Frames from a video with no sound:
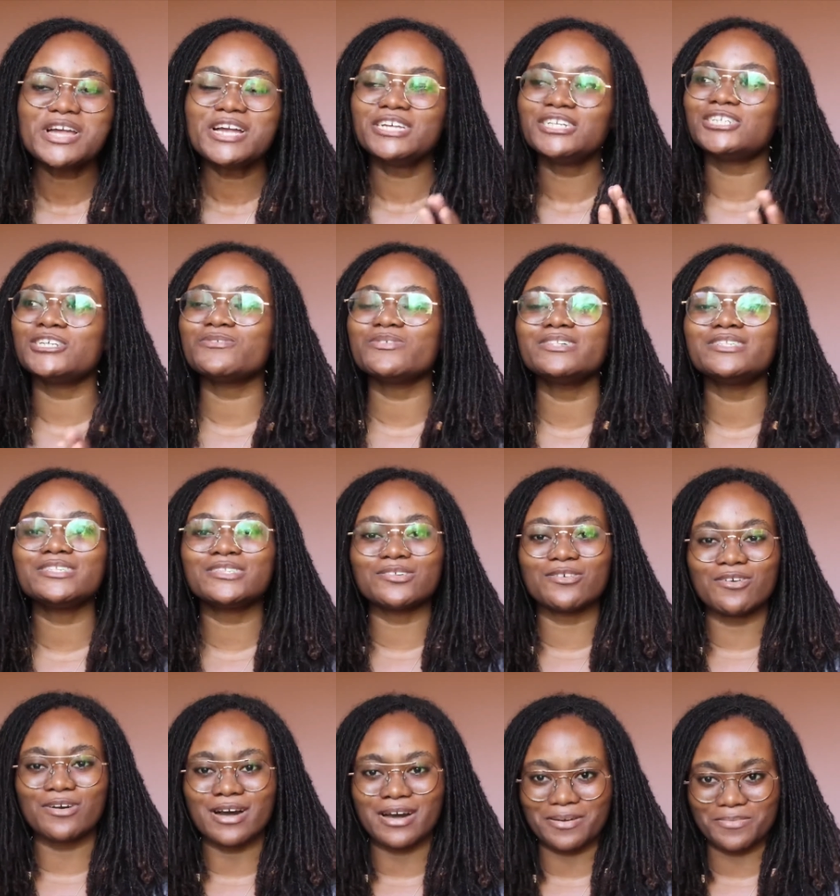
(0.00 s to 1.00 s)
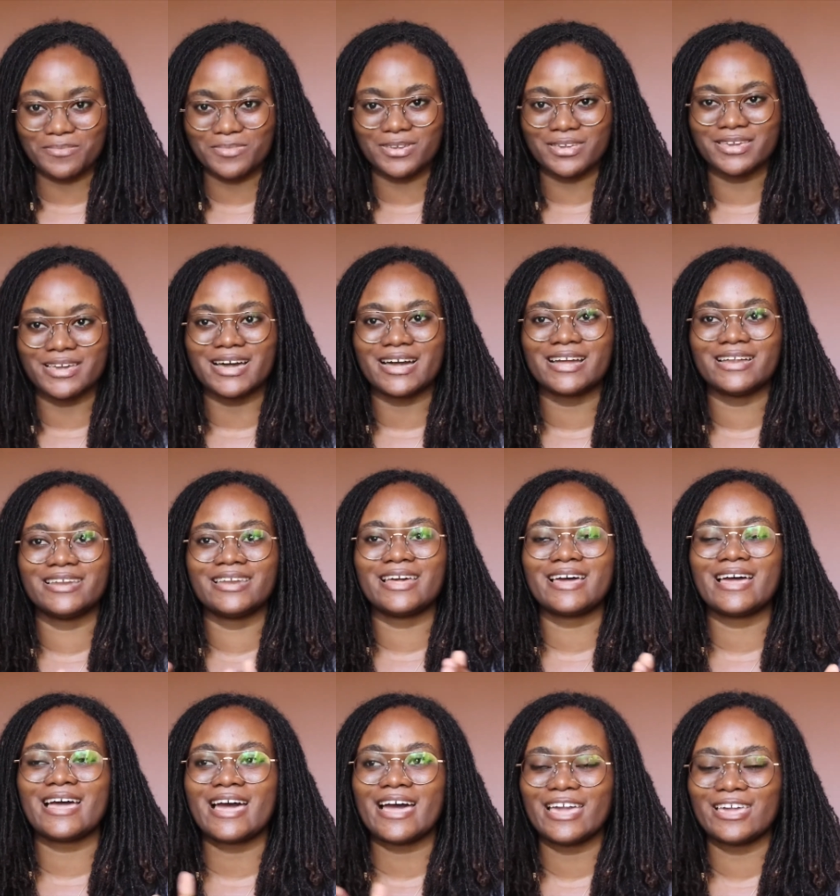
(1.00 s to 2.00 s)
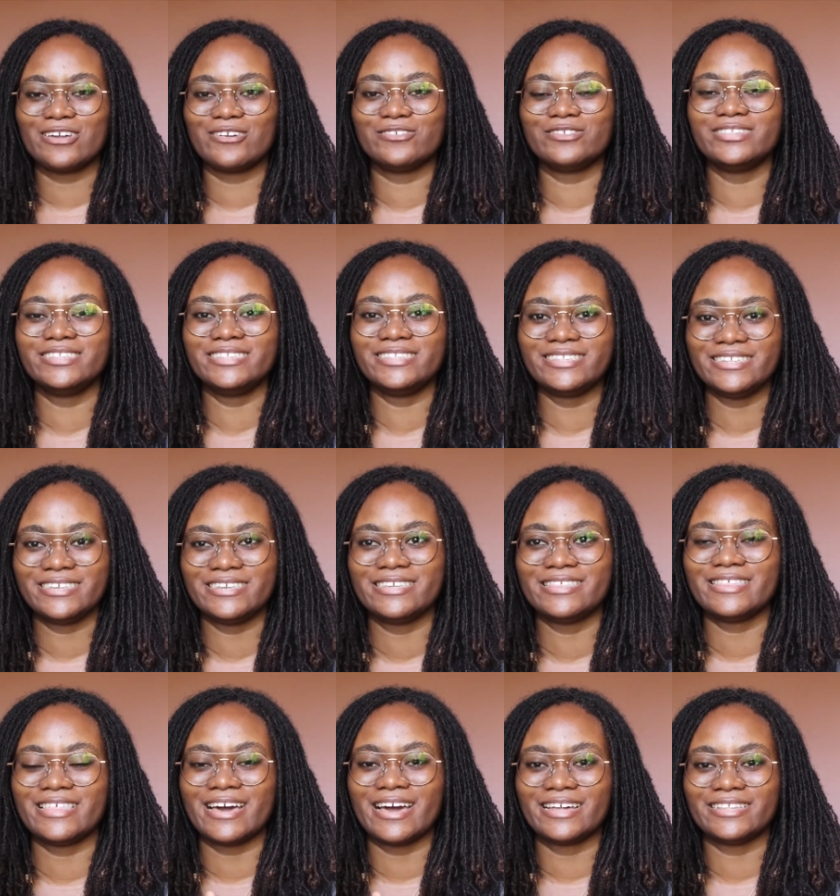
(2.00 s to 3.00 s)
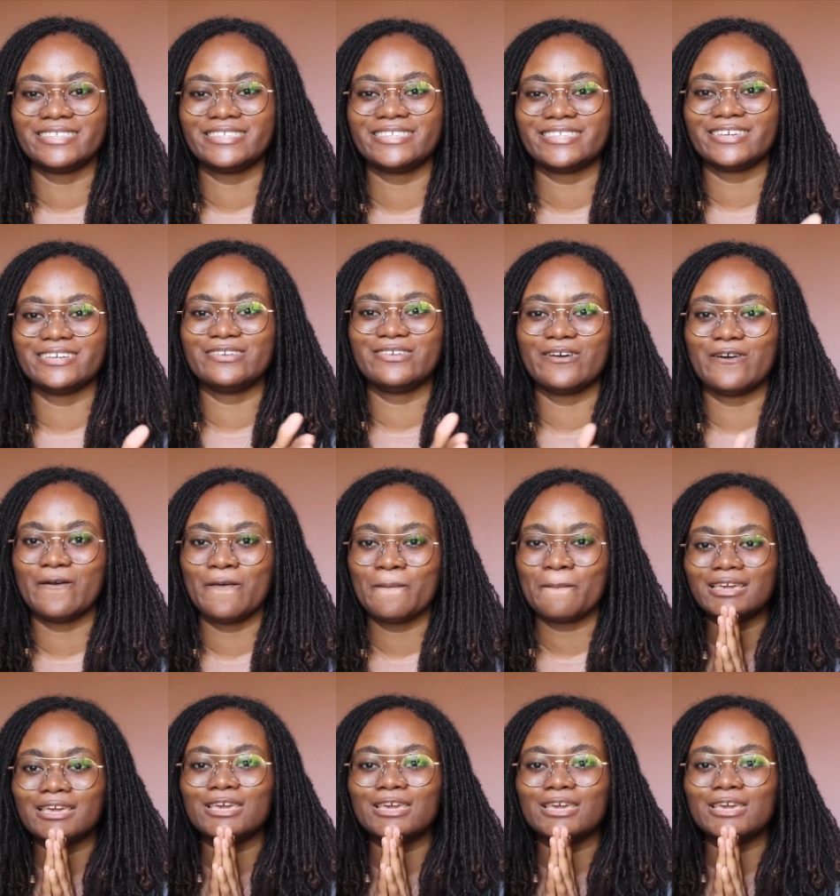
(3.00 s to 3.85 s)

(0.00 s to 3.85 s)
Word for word: She was so happy, and I could see that, you know,